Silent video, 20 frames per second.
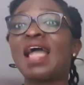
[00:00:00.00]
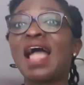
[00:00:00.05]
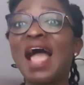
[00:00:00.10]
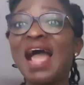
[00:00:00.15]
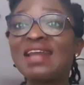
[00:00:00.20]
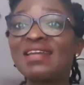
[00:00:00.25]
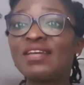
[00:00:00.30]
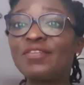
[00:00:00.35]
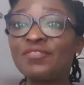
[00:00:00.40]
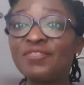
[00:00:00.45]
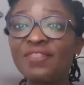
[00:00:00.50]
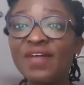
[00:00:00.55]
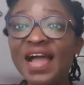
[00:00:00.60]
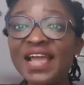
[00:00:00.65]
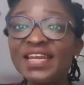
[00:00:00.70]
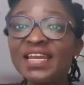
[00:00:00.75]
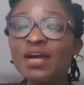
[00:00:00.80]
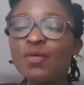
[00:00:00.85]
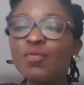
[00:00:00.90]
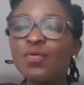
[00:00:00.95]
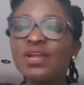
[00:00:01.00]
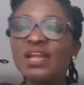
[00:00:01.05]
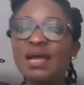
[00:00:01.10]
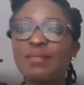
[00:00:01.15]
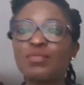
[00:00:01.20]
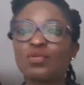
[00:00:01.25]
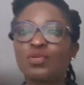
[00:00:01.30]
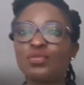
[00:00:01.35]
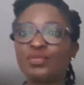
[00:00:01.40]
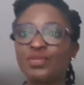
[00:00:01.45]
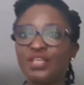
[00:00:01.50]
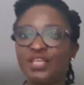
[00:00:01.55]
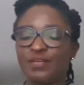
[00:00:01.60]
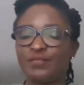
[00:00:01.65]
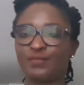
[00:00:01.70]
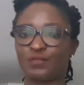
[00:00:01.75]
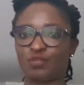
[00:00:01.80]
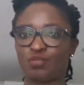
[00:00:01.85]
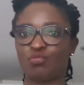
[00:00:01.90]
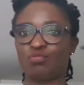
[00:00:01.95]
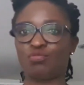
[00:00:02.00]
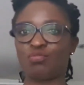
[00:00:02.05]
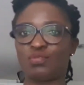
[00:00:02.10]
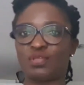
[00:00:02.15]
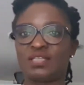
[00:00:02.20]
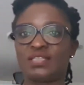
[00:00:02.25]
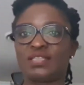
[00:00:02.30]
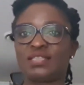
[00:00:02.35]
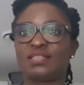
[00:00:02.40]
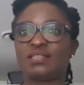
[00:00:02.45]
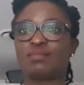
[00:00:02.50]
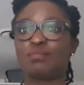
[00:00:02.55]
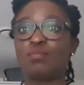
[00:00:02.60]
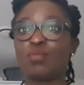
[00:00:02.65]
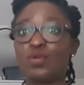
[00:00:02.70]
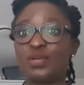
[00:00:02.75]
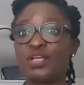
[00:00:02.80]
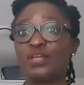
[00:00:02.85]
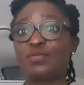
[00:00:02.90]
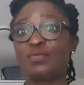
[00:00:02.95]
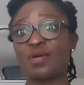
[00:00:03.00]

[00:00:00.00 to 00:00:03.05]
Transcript: And the final one I'm going to give to you this morning